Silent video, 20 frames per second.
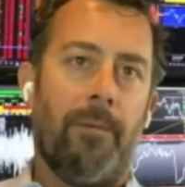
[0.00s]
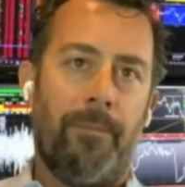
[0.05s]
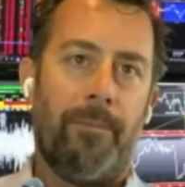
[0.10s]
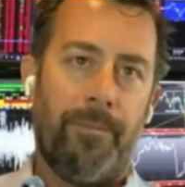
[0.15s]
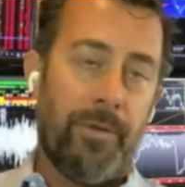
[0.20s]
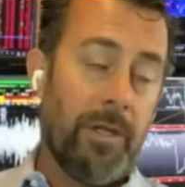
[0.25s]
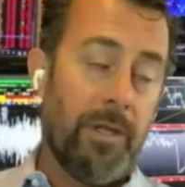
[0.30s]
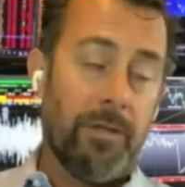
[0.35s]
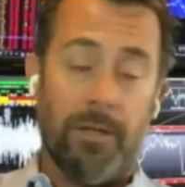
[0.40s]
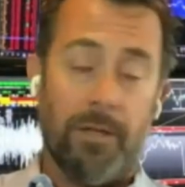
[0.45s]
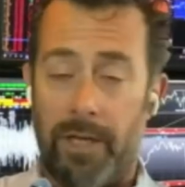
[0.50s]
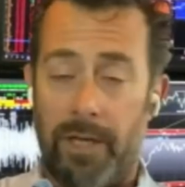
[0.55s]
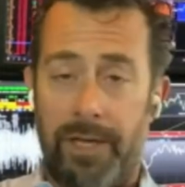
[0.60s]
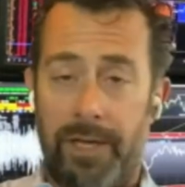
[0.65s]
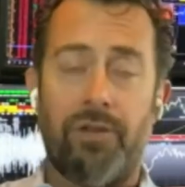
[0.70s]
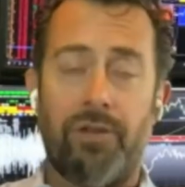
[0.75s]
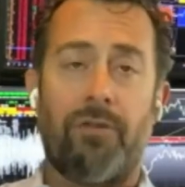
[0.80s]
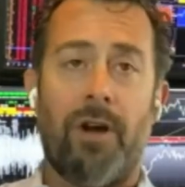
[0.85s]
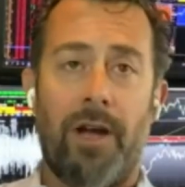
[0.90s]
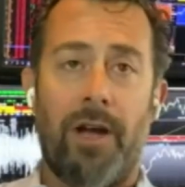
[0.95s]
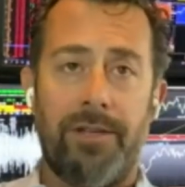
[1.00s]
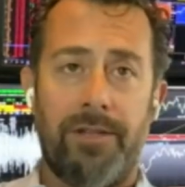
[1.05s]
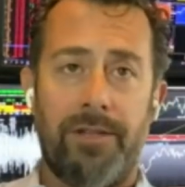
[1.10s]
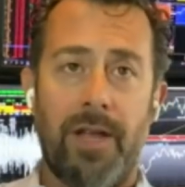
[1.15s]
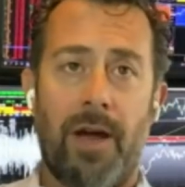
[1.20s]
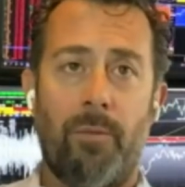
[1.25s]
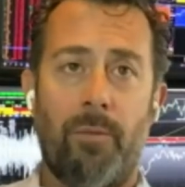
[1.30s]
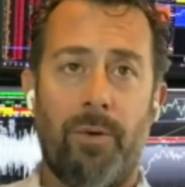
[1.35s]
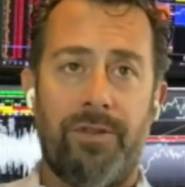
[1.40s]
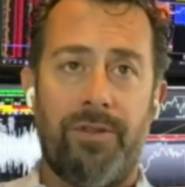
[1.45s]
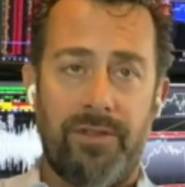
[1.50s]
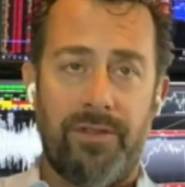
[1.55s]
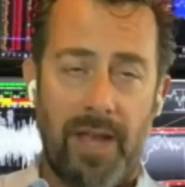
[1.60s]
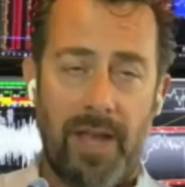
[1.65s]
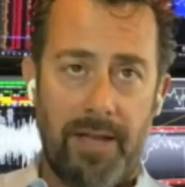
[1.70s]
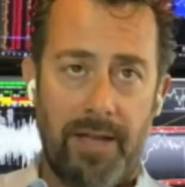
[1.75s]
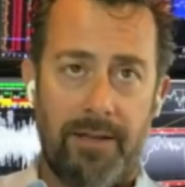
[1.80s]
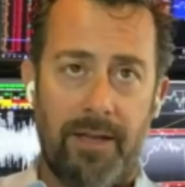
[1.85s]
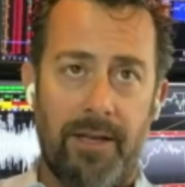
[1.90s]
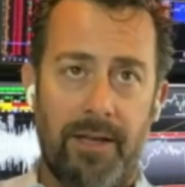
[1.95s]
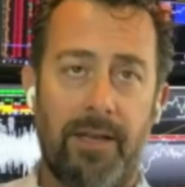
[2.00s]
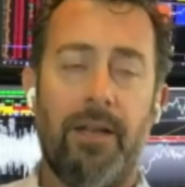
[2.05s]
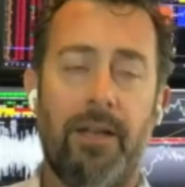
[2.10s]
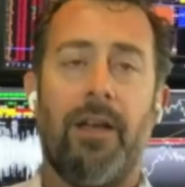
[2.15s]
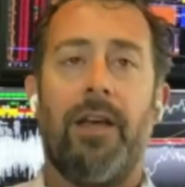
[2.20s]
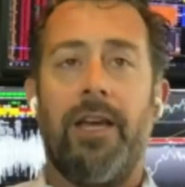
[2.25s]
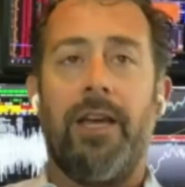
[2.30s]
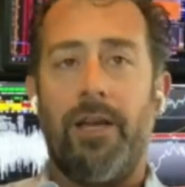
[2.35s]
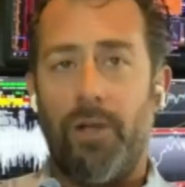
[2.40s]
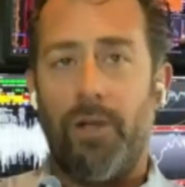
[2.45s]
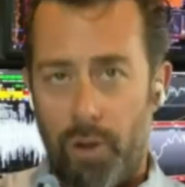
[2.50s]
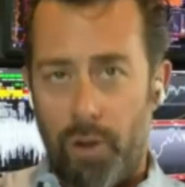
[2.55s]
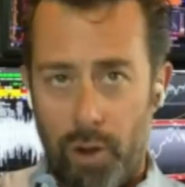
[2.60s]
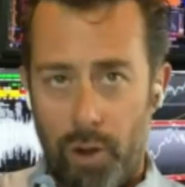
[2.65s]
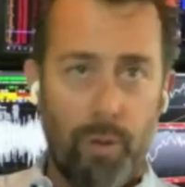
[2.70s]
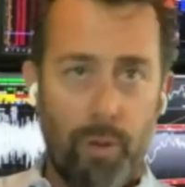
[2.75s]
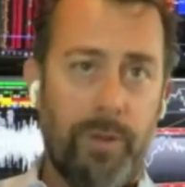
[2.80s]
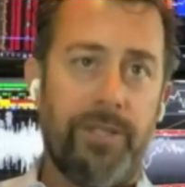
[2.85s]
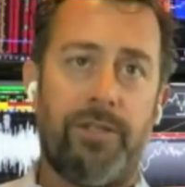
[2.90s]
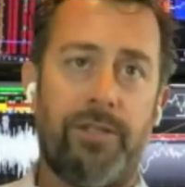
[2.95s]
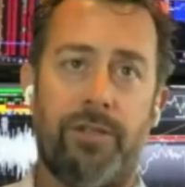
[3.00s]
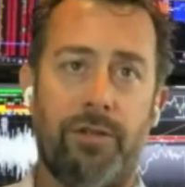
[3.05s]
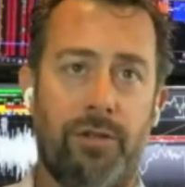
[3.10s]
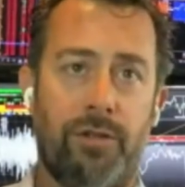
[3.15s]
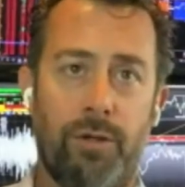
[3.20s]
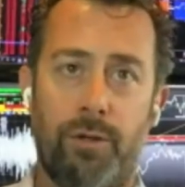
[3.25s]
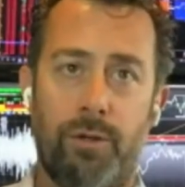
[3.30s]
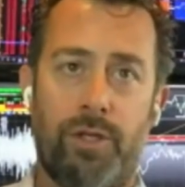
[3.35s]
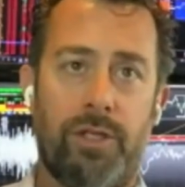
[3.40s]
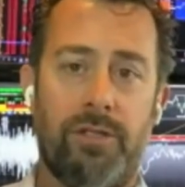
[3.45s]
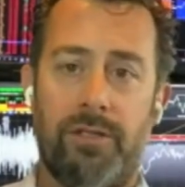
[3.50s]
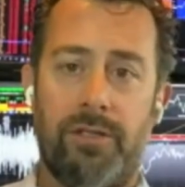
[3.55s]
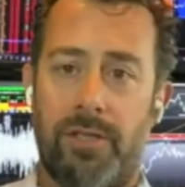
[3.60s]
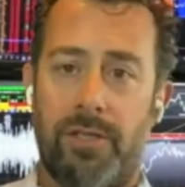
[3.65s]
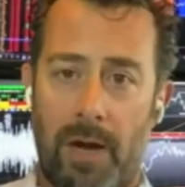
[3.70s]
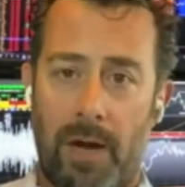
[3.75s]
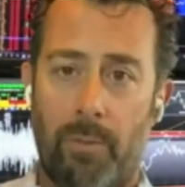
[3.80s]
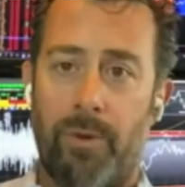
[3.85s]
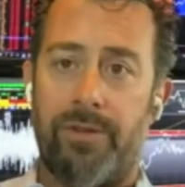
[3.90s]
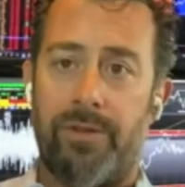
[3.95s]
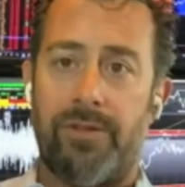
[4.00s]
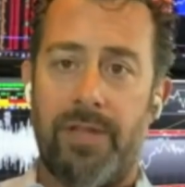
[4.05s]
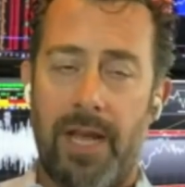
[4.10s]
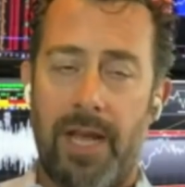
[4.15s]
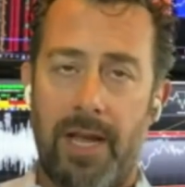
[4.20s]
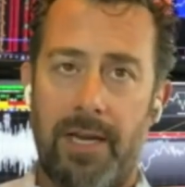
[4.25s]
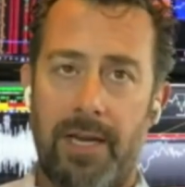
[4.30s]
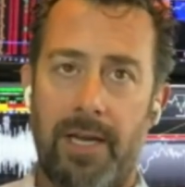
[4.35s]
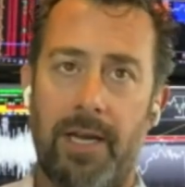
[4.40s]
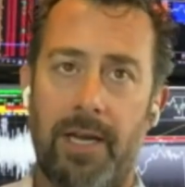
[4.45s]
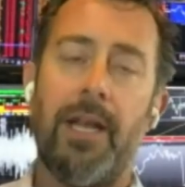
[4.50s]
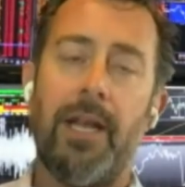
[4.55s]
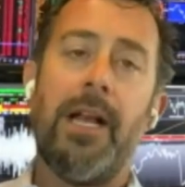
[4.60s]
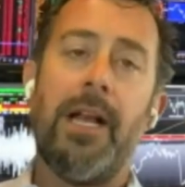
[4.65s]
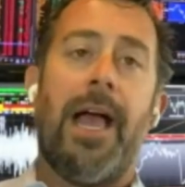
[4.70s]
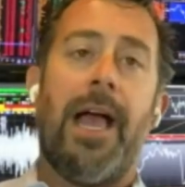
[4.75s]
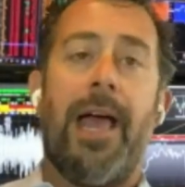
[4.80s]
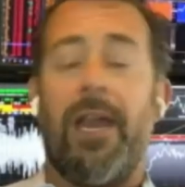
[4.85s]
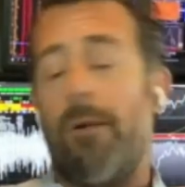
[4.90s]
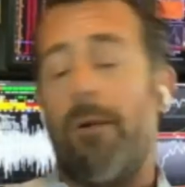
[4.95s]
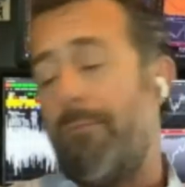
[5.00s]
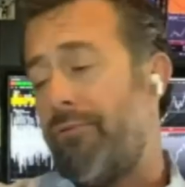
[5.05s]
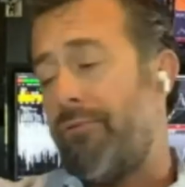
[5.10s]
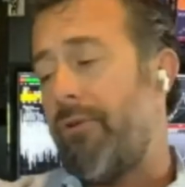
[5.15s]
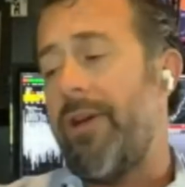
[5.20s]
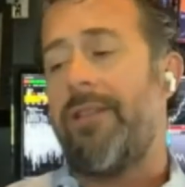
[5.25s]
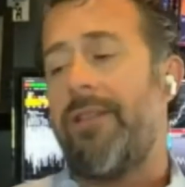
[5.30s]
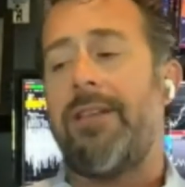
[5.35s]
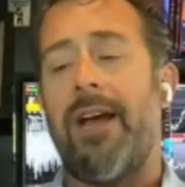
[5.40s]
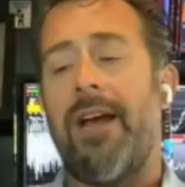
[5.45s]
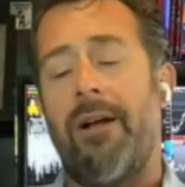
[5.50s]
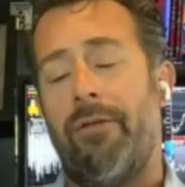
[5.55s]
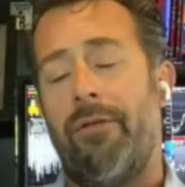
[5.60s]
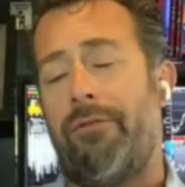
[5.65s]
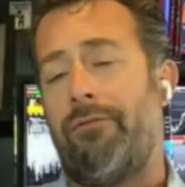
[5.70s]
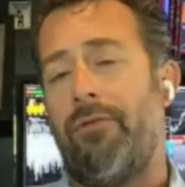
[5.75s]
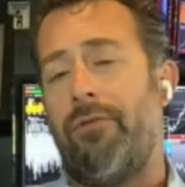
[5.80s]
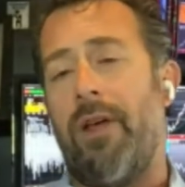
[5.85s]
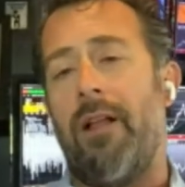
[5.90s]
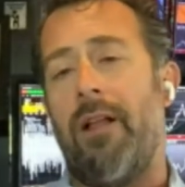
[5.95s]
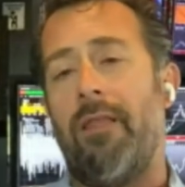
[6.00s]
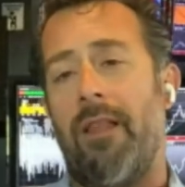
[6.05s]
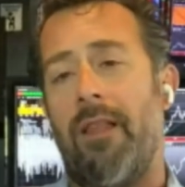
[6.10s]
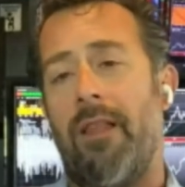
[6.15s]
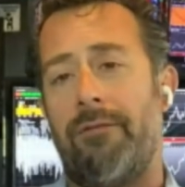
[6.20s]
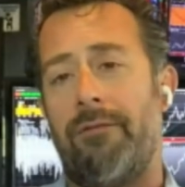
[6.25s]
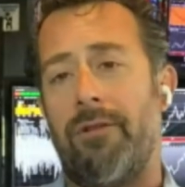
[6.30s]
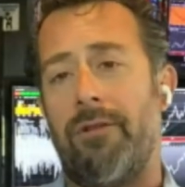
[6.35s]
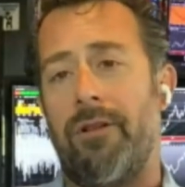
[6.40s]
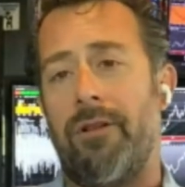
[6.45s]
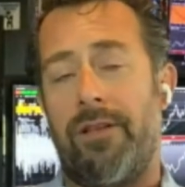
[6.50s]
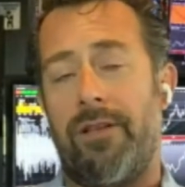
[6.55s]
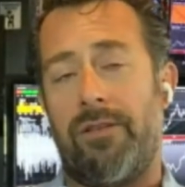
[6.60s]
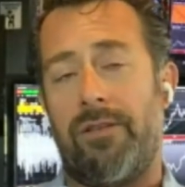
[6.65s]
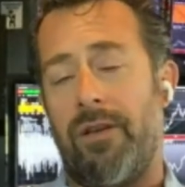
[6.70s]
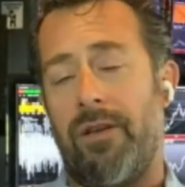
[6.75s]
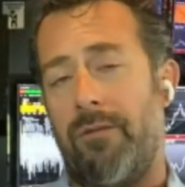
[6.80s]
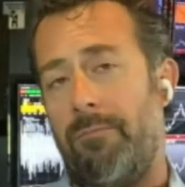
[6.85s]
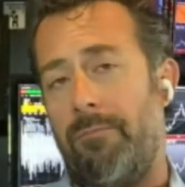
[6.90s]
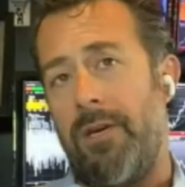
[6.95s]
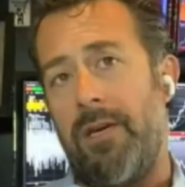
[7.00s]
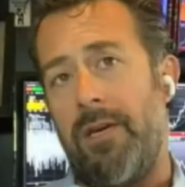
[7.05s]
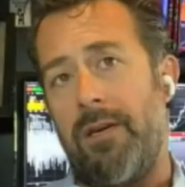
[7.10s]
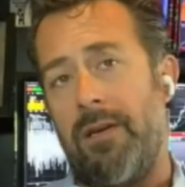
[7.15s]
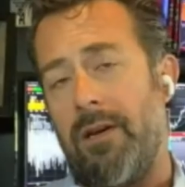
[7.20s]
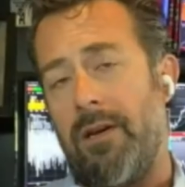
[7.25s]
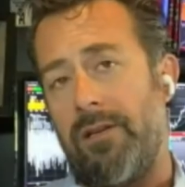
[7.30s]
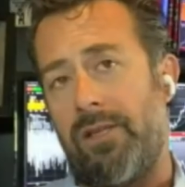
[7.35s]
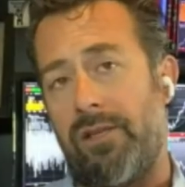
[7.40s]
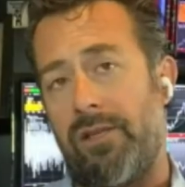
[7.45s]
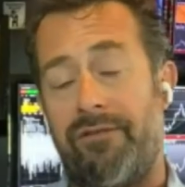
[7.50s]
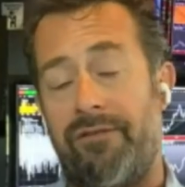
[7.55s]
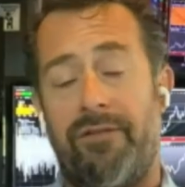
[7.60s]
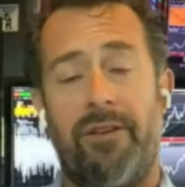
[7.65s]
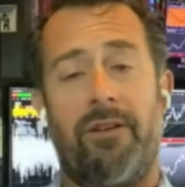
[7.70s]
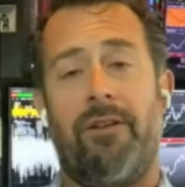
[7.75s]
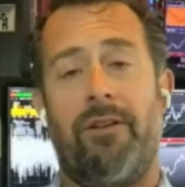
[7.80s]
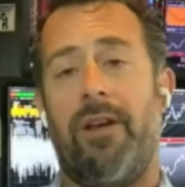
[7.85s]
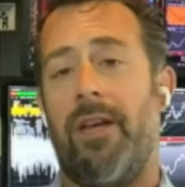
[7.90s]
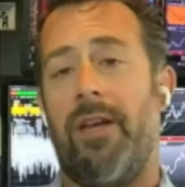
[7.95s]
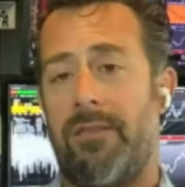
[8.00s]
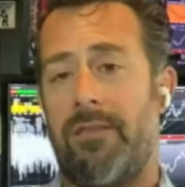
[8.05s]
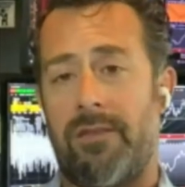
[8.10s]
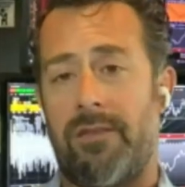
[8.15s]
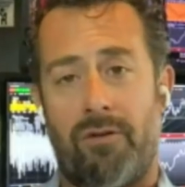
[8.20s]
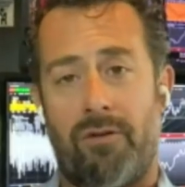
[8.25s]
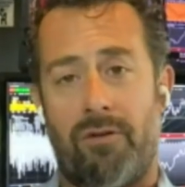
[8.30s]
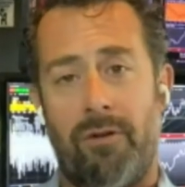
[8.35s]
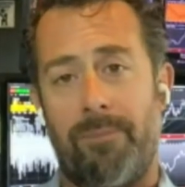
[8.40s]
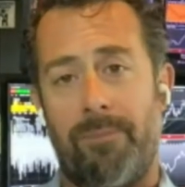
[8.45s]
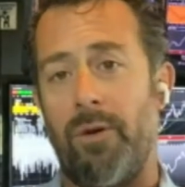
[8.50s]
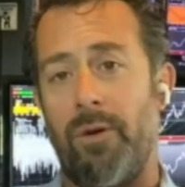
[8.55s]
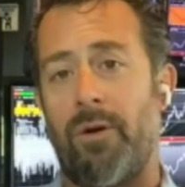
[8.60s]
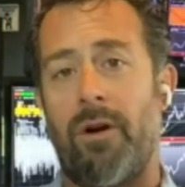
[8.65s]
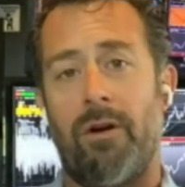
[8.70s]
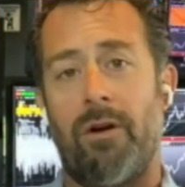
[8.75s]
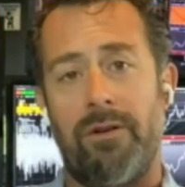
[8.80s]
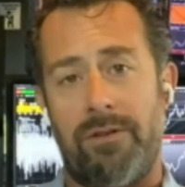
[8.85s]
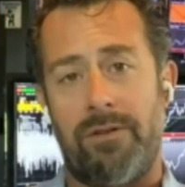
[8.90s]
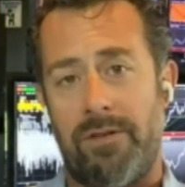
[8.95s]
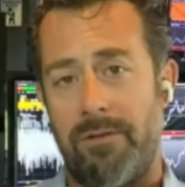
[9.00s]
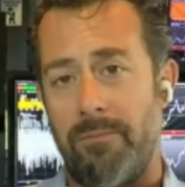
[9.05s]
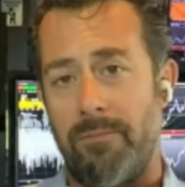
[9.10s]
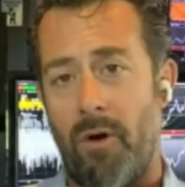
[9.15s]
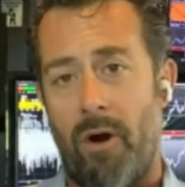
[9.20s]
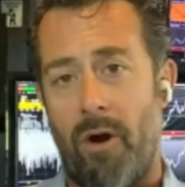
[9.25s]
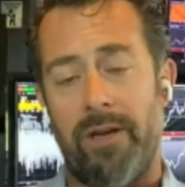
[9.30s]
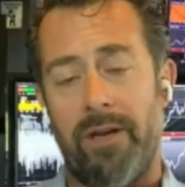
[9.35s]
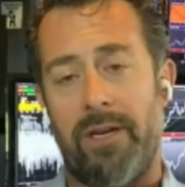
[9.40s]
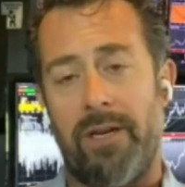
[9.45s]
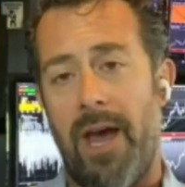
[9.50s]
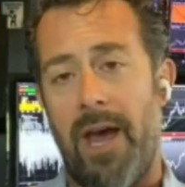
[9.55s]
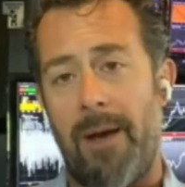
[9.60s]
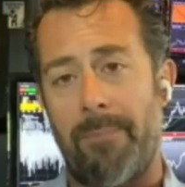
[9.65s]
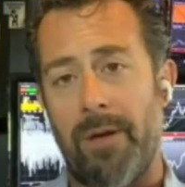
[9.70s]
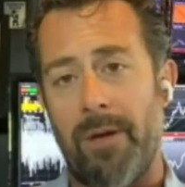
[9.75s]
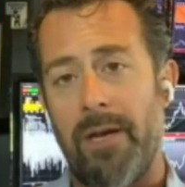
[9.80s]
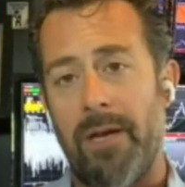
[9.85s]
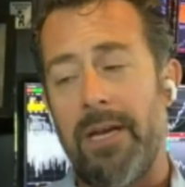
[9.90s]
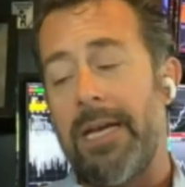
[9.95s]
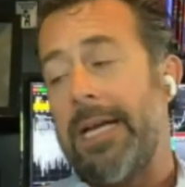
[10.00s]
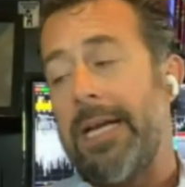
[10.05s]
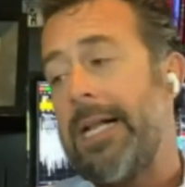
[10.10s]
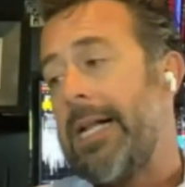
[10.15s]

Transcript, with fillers: um, the laser eyes notwithstanding new institutions notwithstanding and a breakdown through that level is to mean a severe hit to cryptocurrency market cap